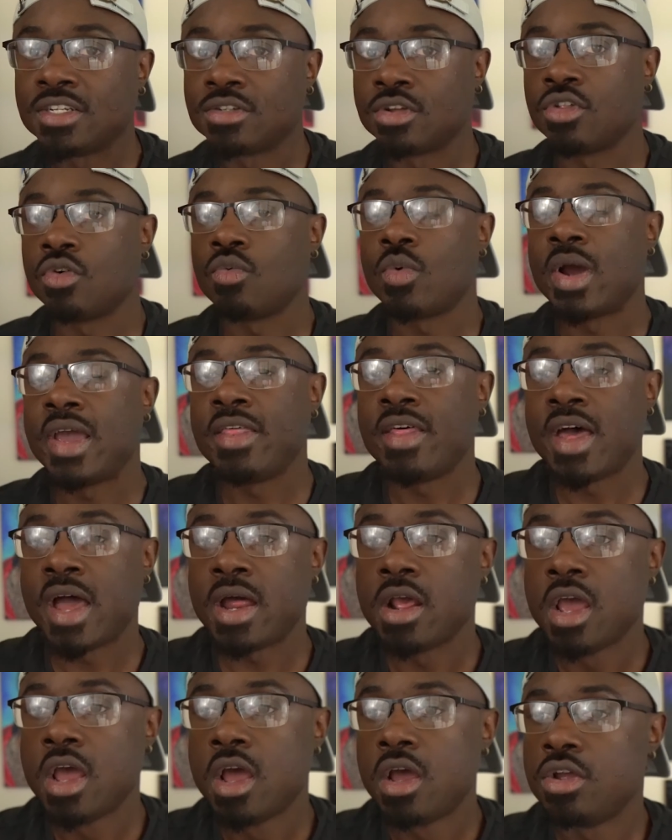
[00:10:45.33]
So the way
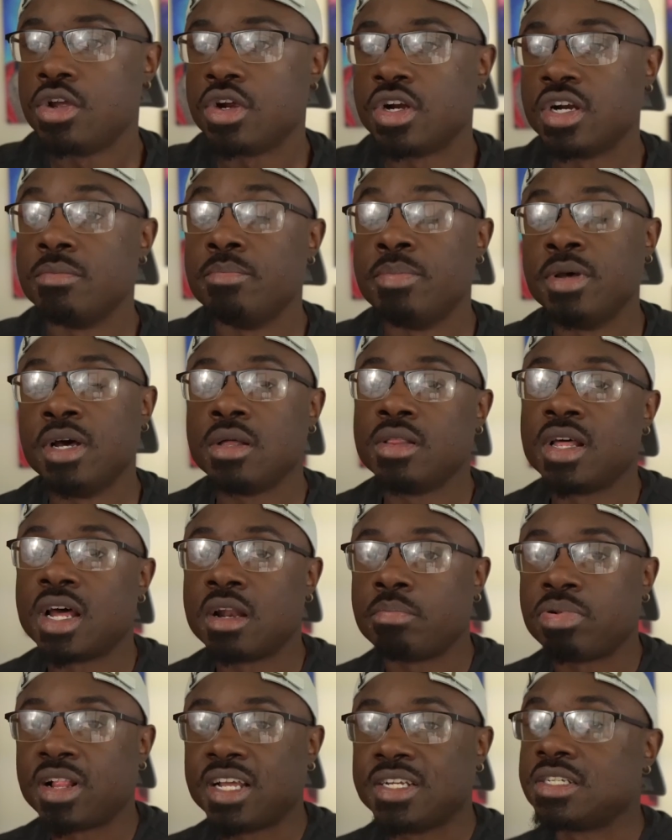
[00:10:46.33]
that you're going to build
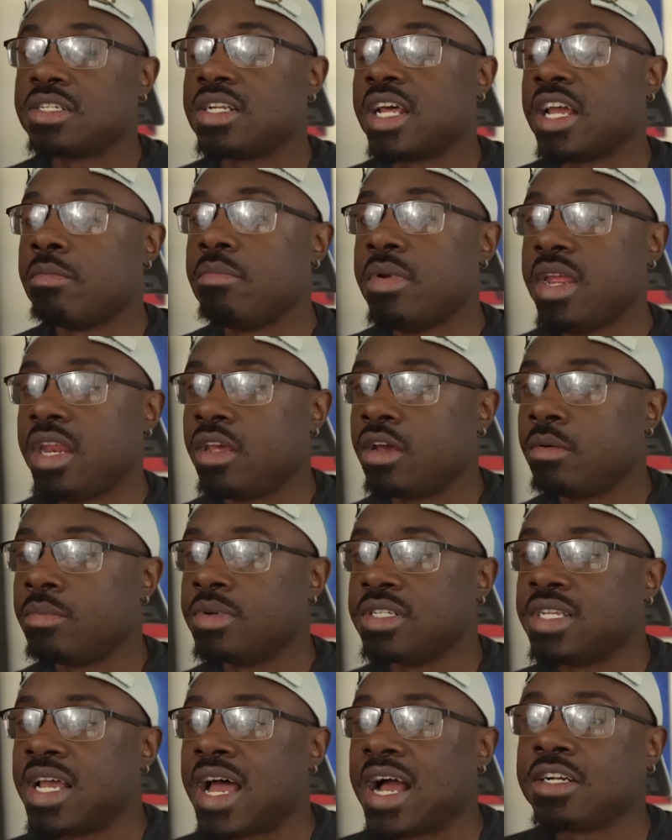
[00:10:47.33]
on places like Medium
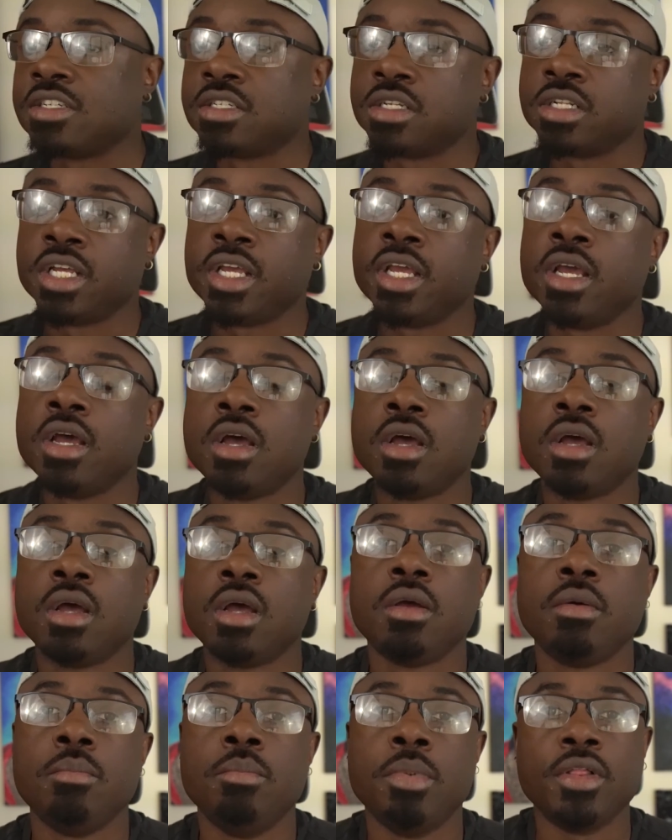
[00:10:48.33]
is to actually
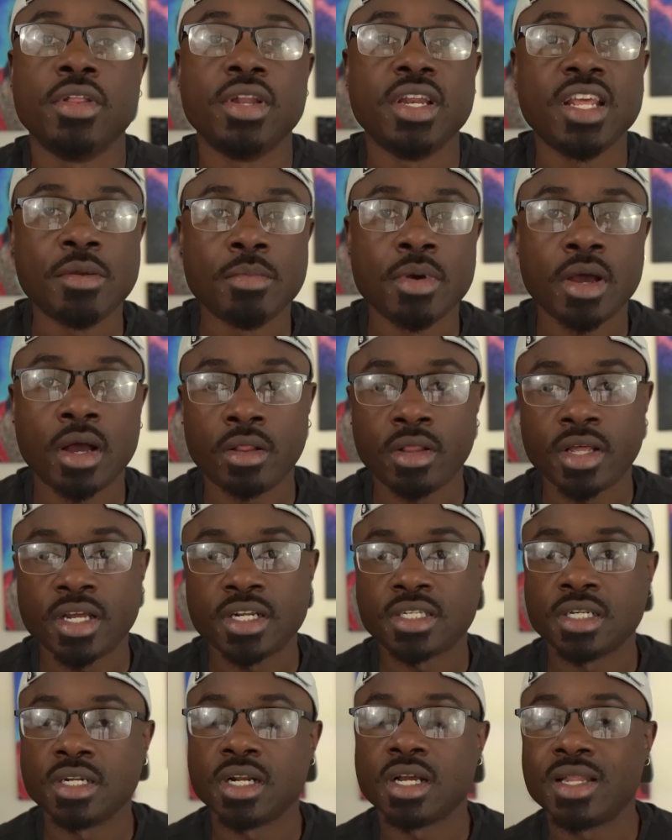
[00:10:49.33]
build an email
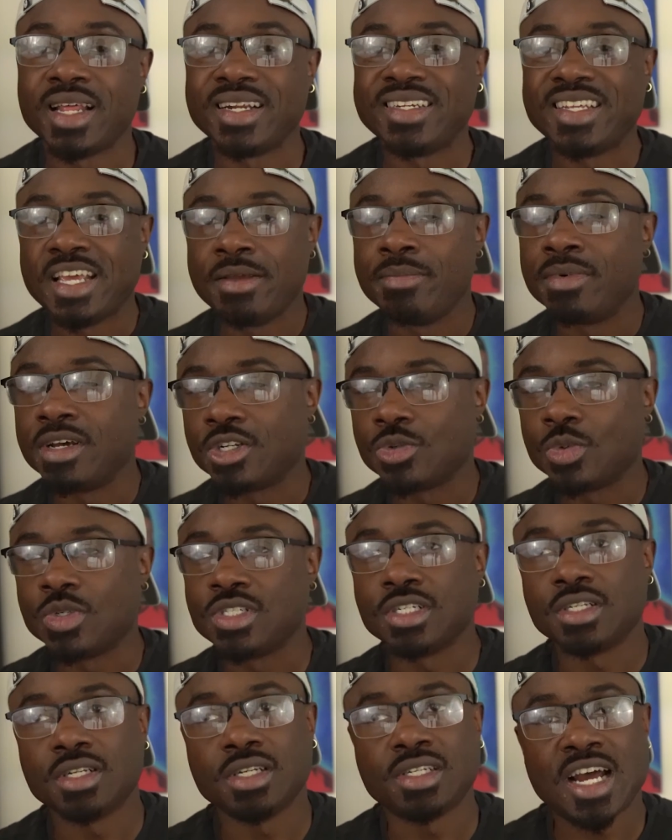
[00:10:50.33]
list and collect emails, which
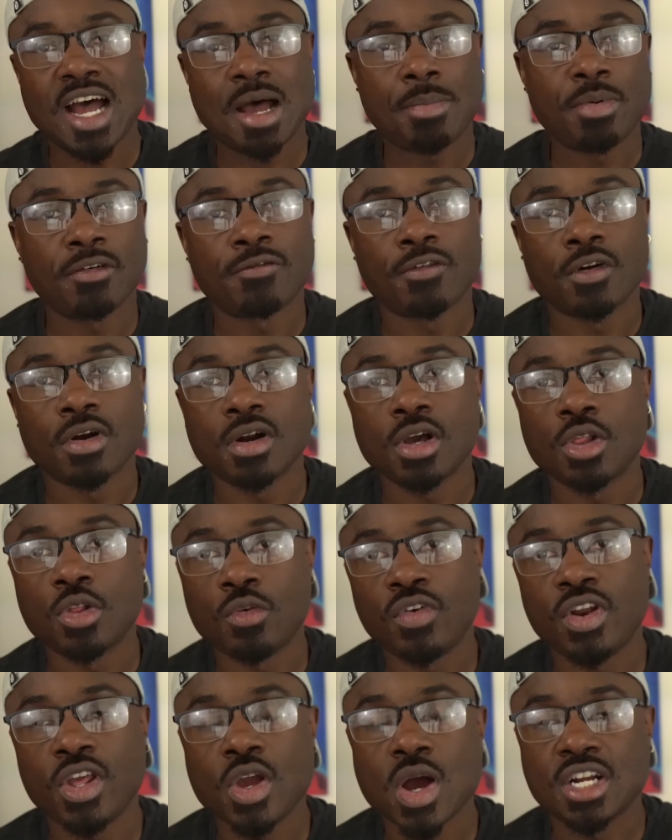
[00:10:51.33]
is a topic for another
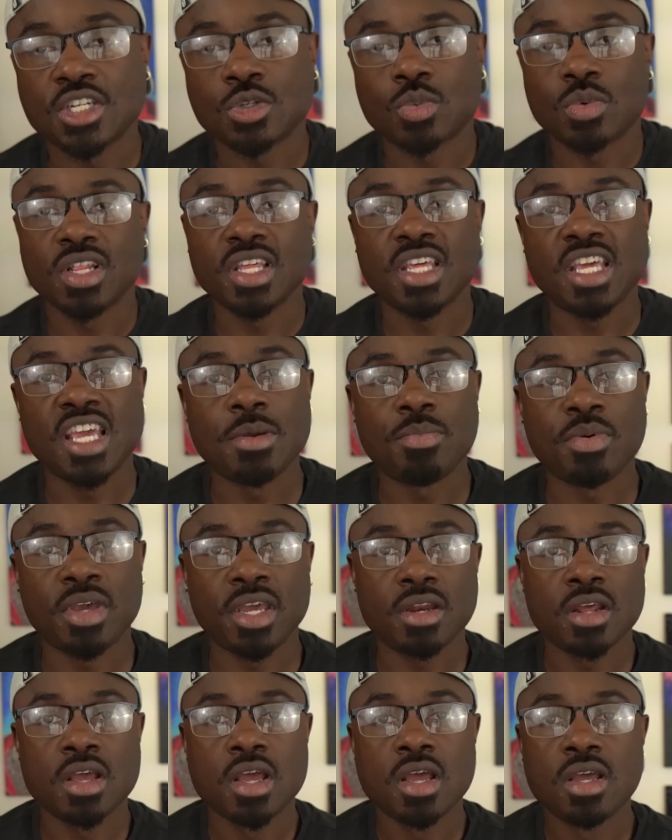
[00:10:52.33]
video. I just wanted to keep
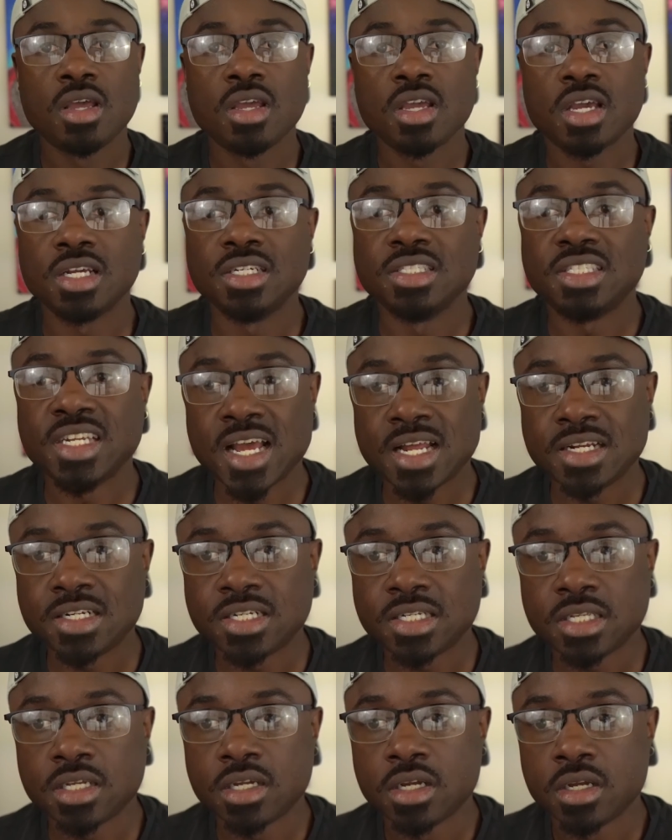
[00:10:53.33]
it
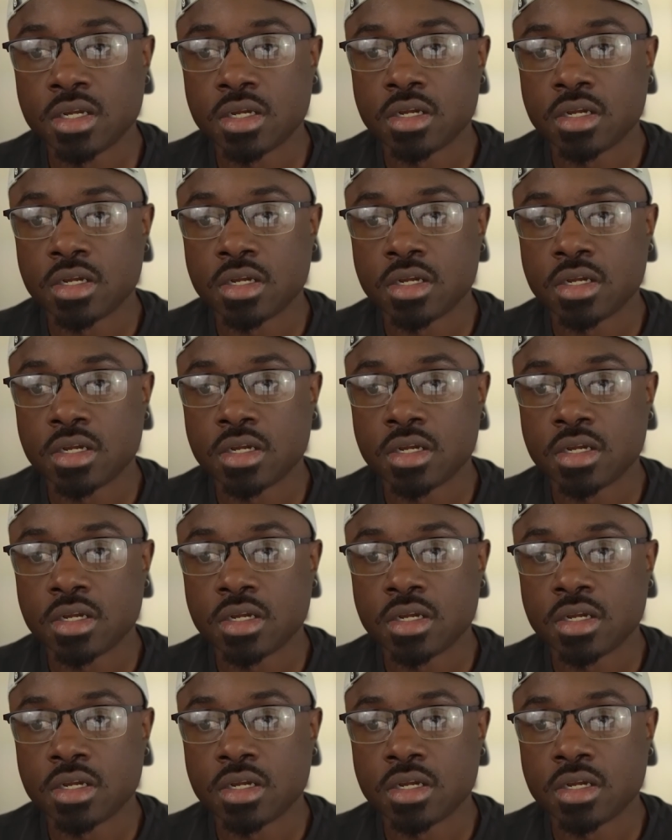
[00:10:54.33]
condensed.